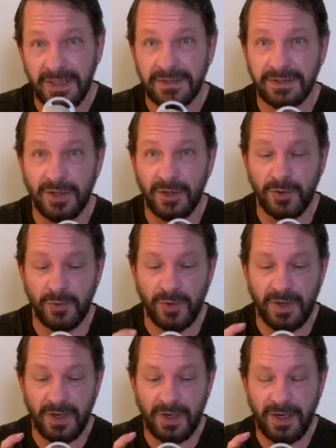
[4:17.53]
So
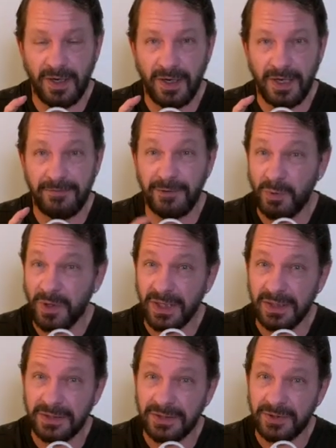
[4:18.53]
if you
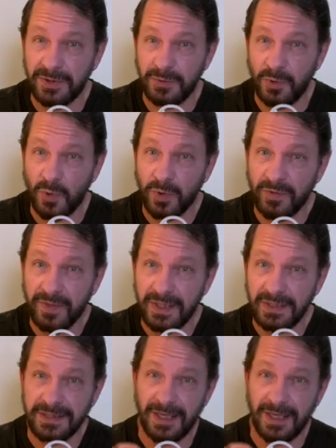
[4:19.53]
want to order this,